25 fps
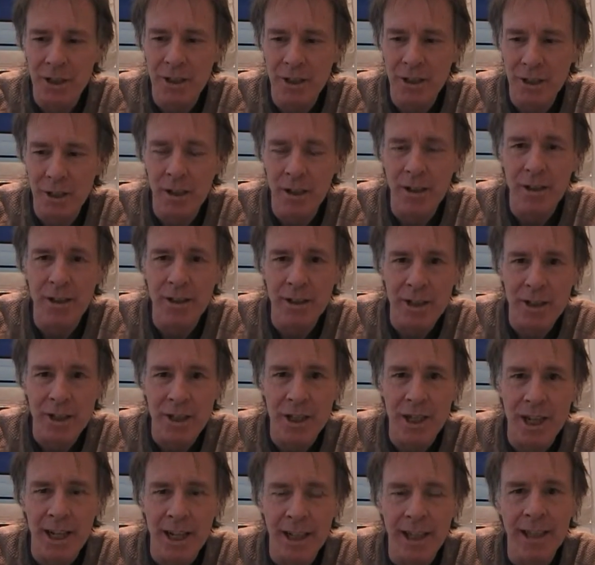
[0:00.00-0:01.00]
girl and this
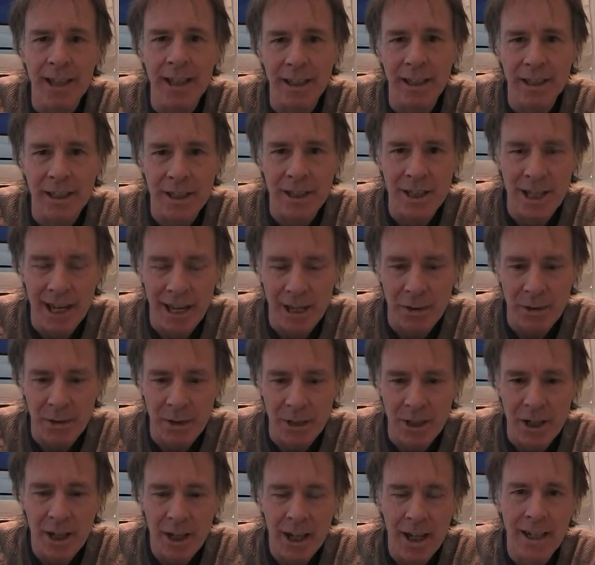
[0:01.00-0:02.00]
guy in this
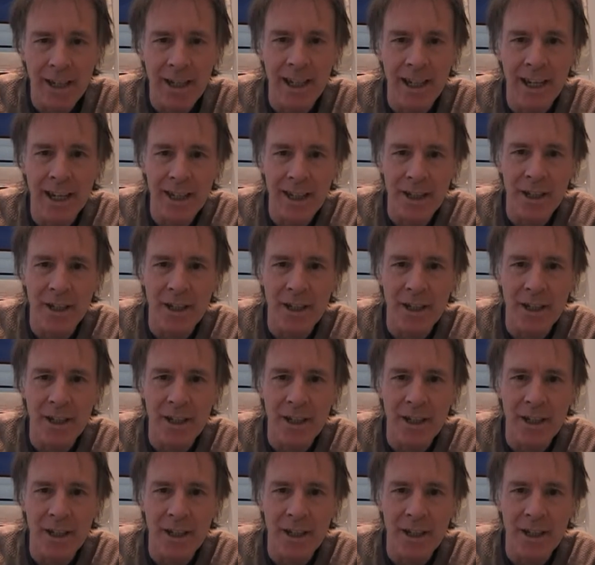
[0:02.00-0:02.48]
house, and I